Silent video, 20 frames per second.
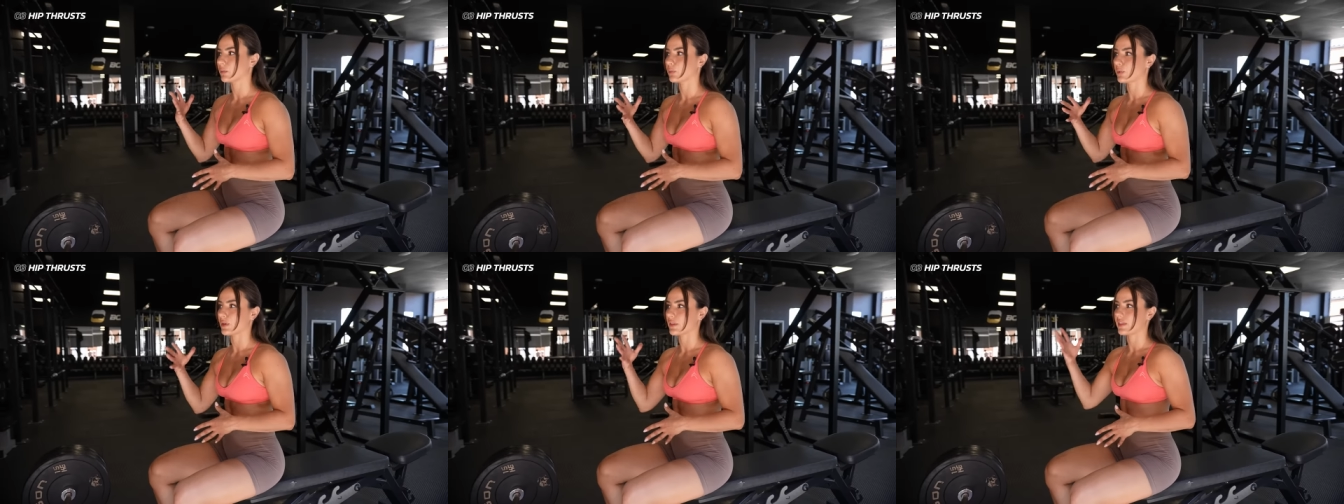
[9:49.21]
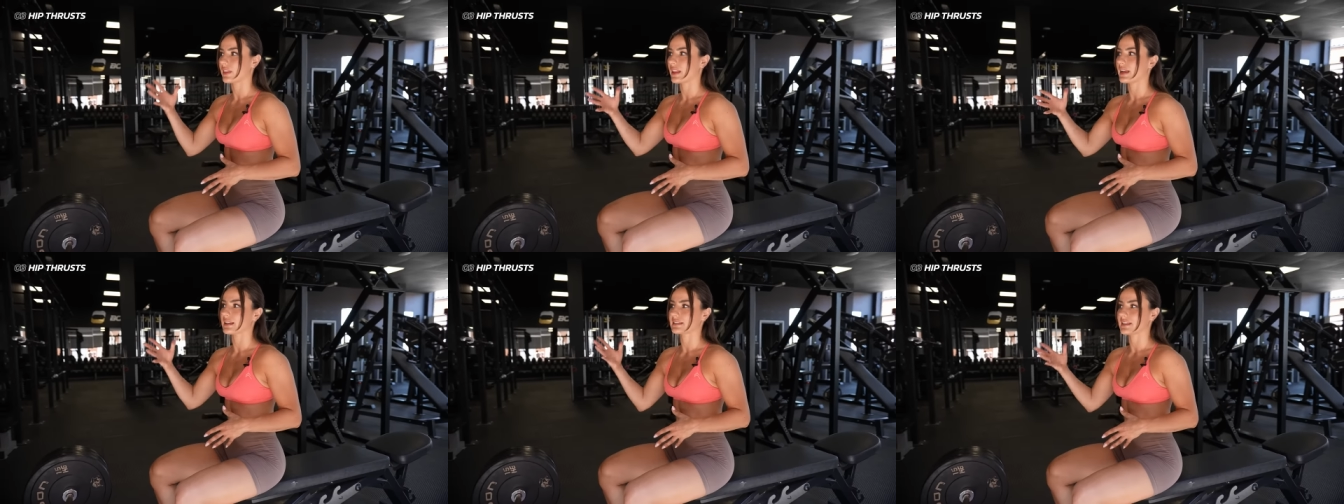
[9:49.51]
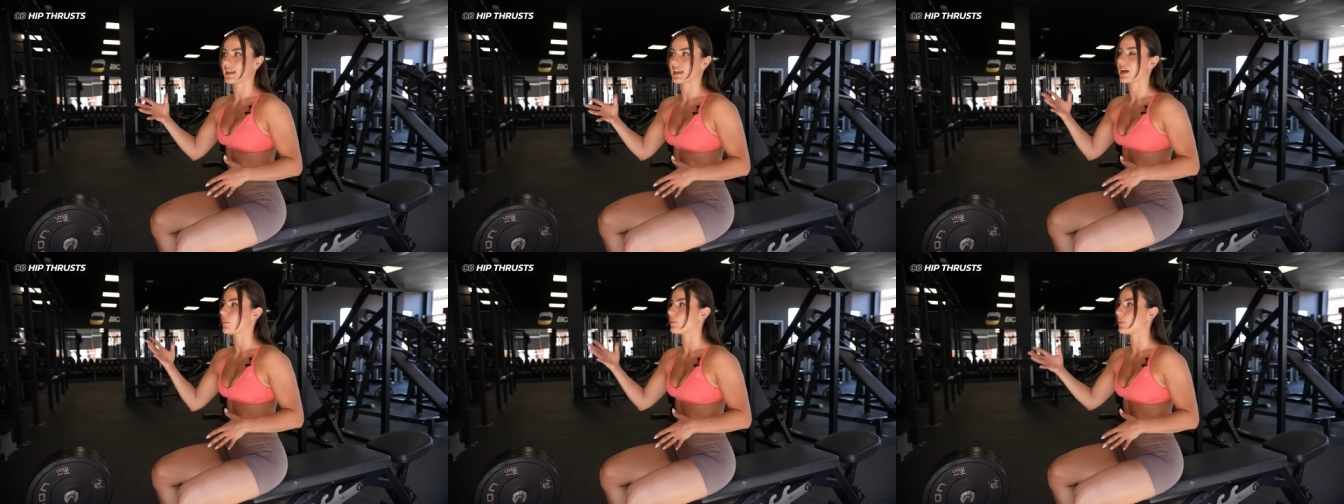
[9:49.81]
with, let's
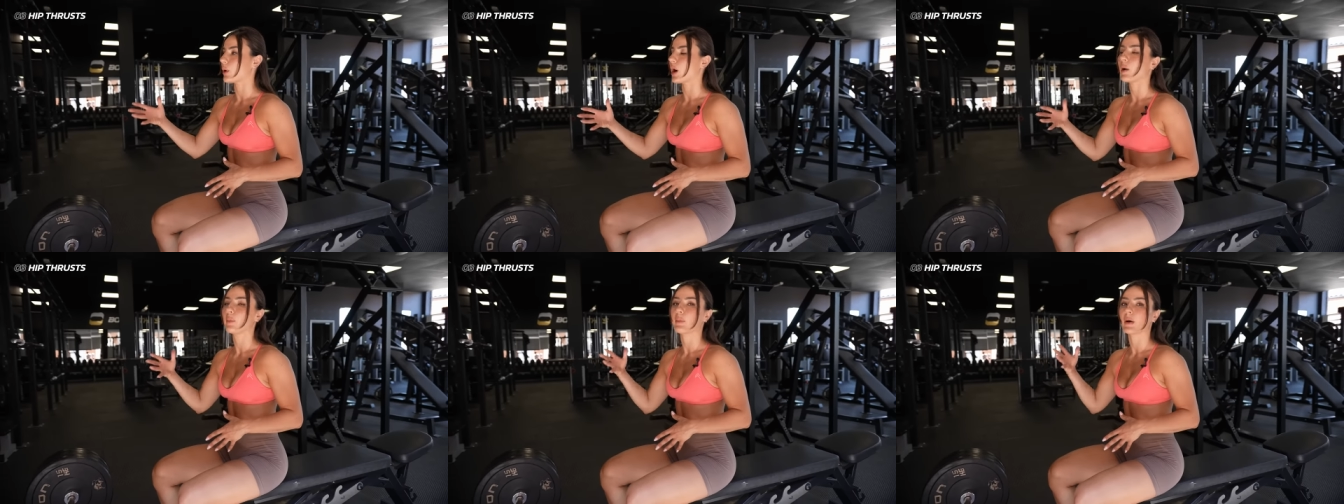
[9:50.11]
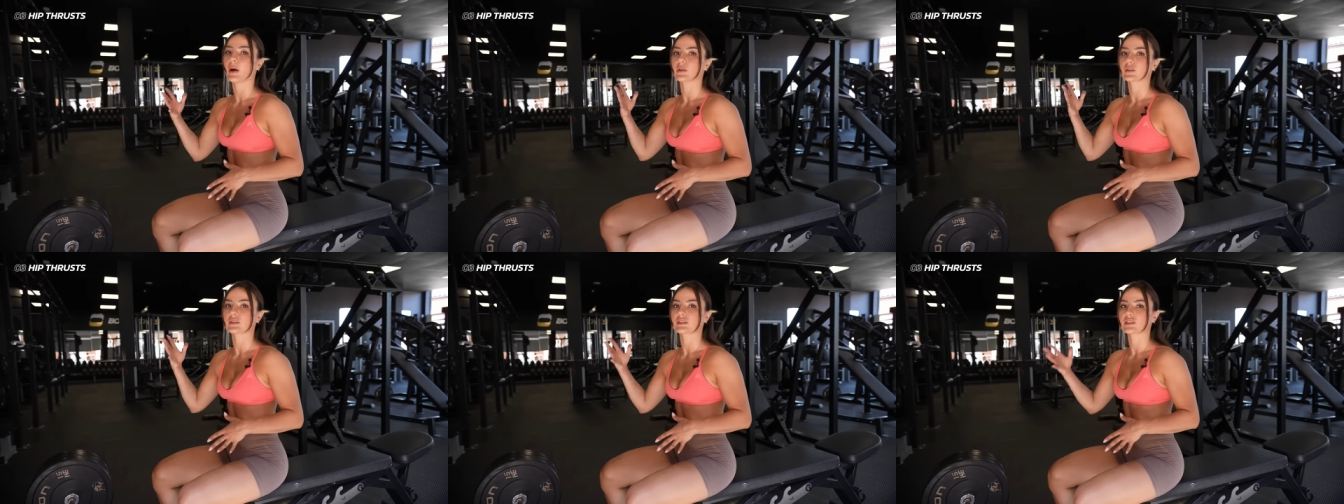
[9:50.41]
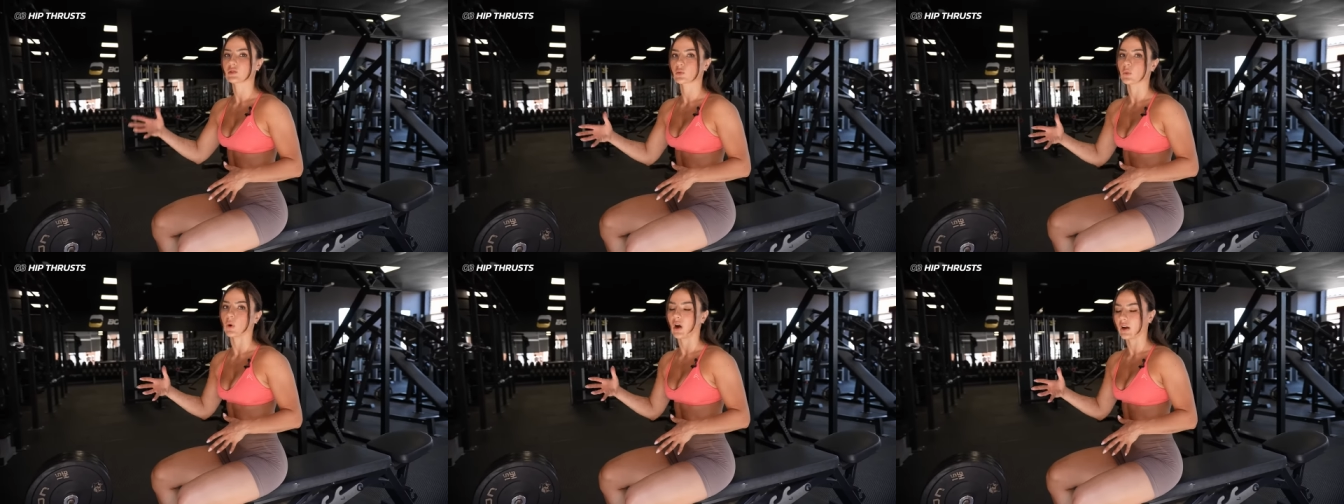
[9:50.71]
say, a barbell
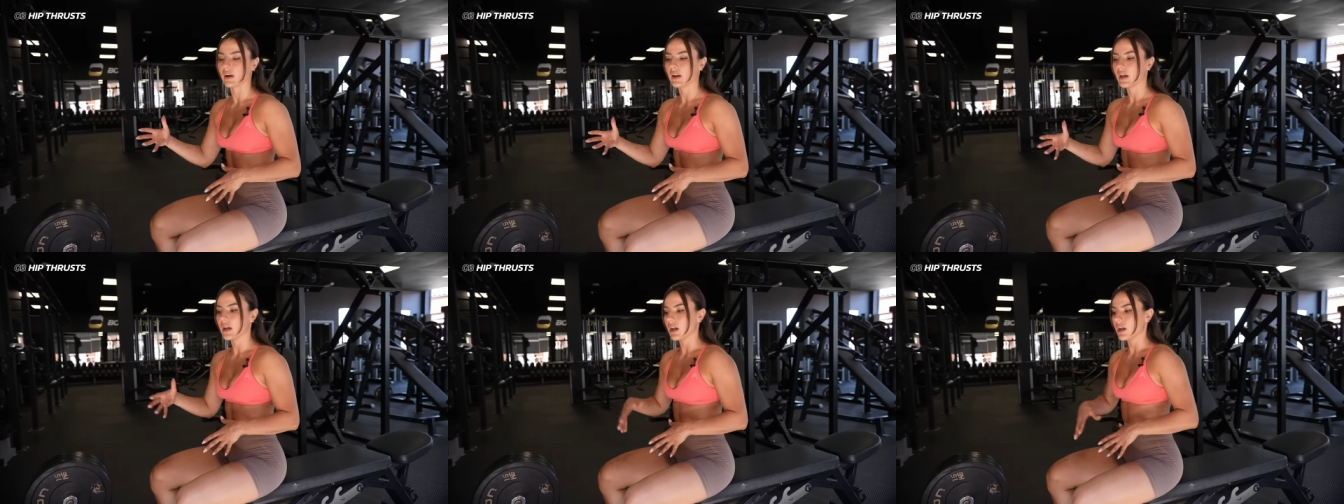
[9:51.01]
squat